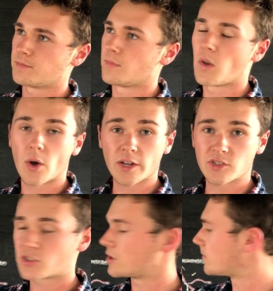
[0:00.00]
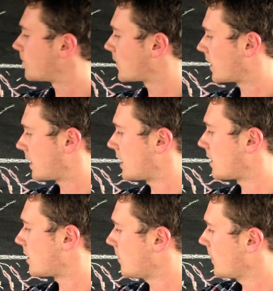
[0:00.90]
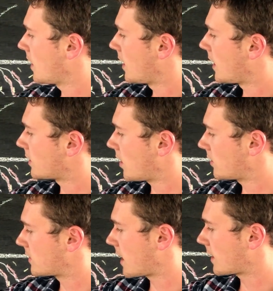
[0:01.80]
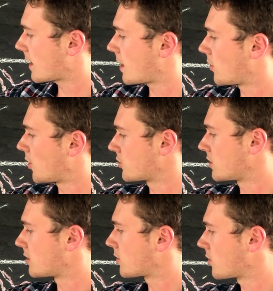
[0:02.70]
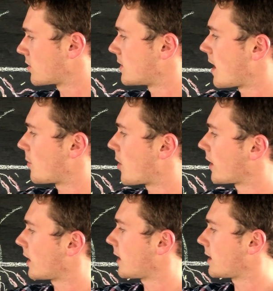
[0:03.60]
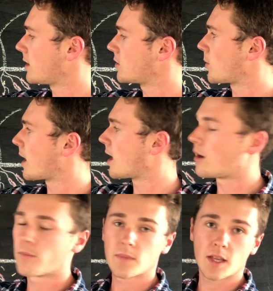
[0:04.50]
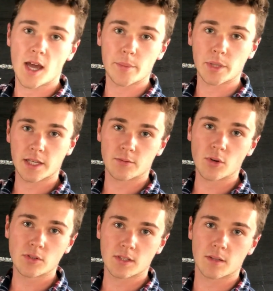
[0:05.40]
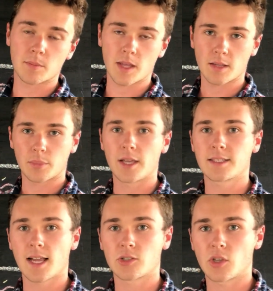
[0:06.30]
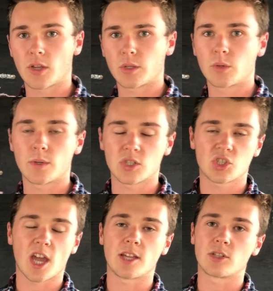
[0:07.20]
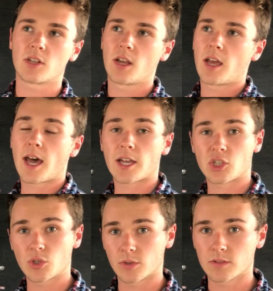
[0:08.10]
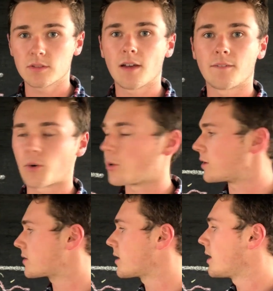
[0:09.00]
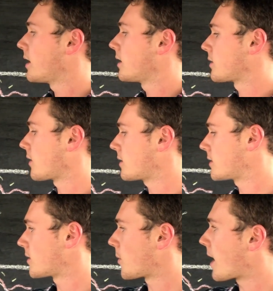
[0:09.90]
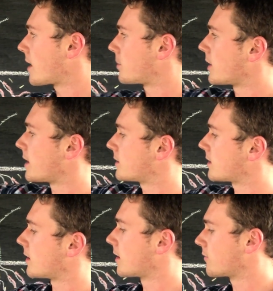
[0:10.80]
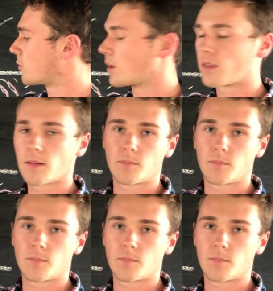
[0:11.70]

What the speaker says: nitrogen here. It's going to take that nitrogen through this network into our plant roots, and the plant's actually going to exchange sugars for this. So this is a way that plants can live with